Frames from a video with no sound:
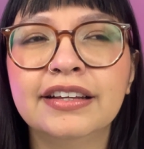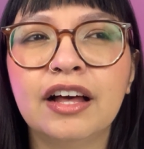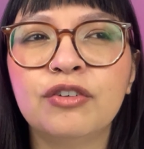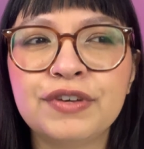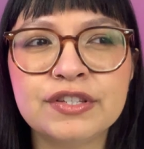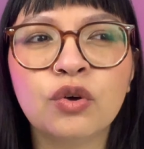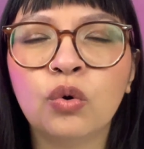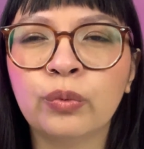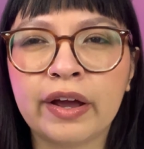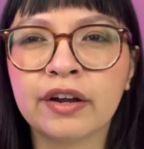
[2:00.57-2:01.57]
a
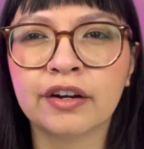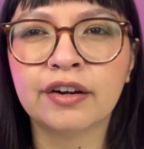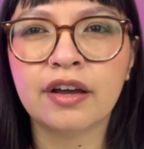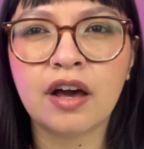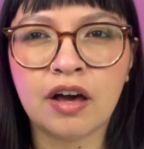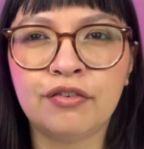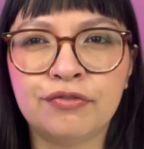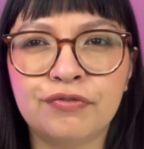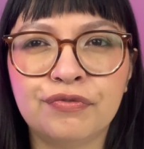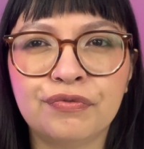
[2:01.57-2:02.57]
physical record of
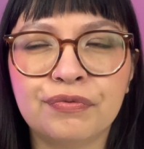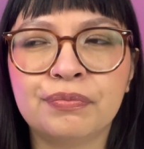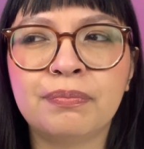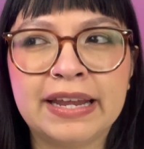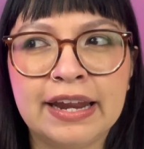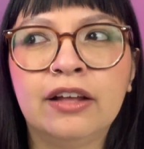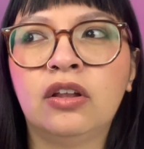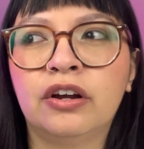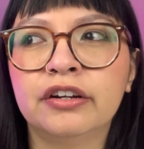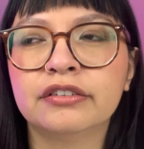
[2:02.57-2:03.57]
my nail
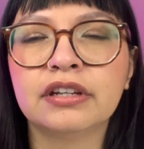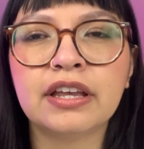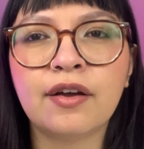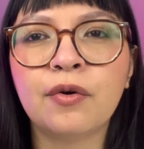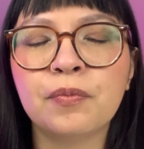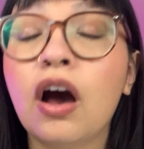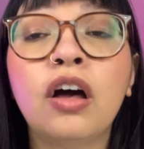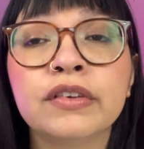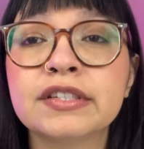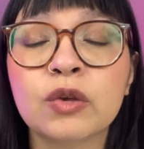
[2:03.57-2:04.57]
art, you know?
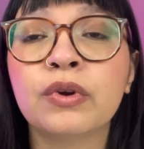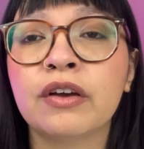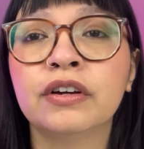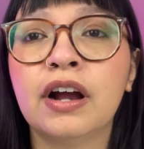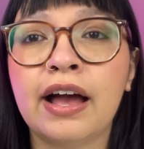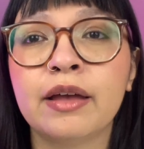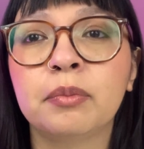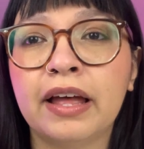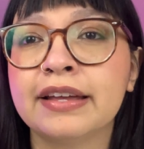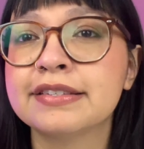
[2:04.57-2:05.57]
Obviously, whenever I
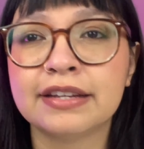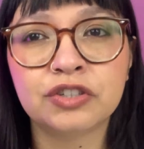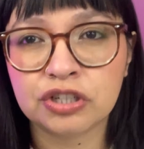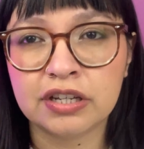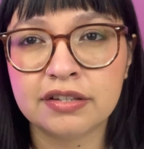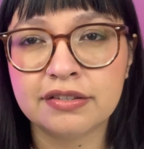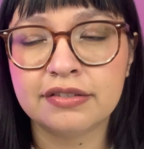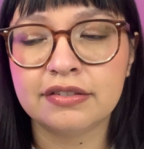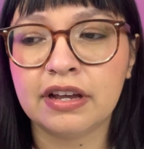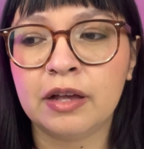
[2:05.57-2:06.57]
apply
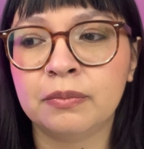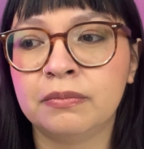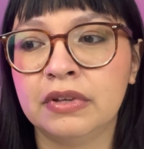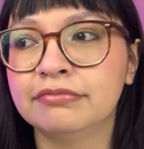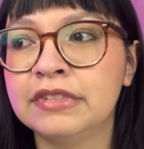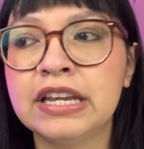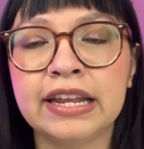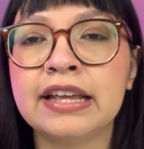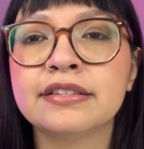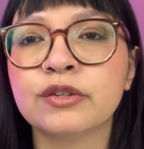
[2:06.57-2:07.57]
extensions, I'm
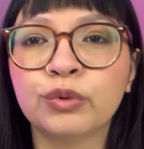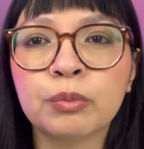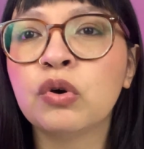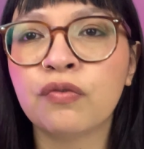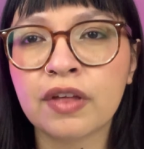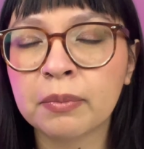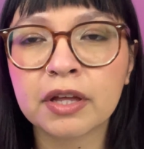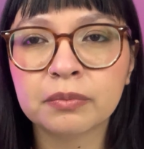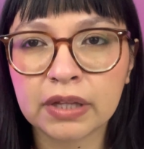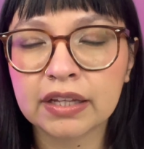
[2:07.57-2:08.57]
needing to remove them
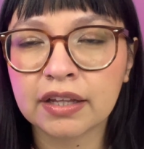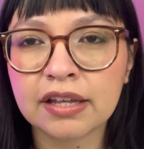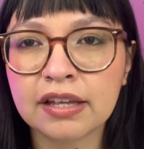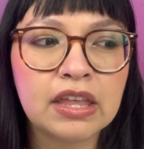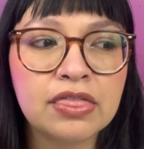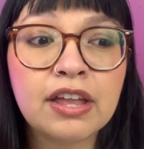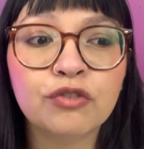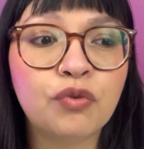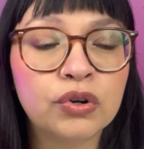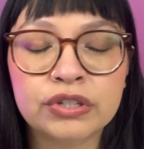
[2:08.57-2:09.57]
completely,
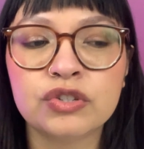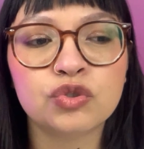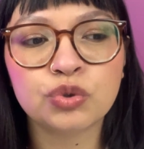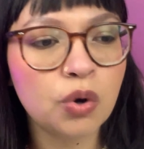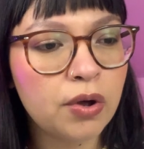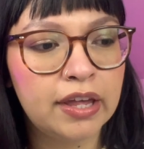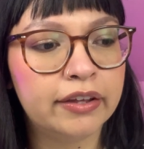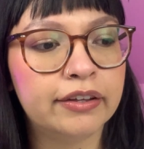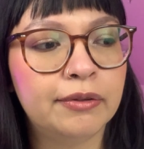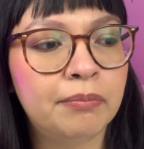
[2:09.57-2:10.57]
therefore
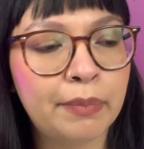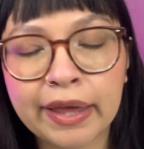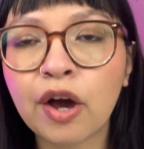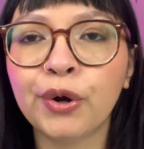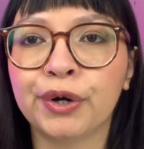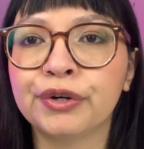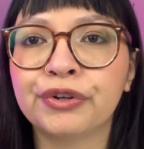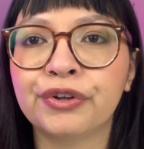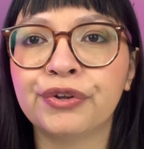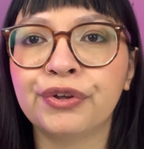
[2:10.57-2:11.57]
destroying my
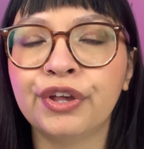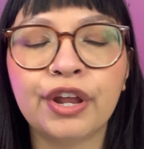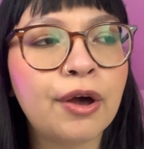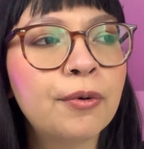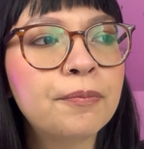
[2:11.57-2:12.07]
art, you know?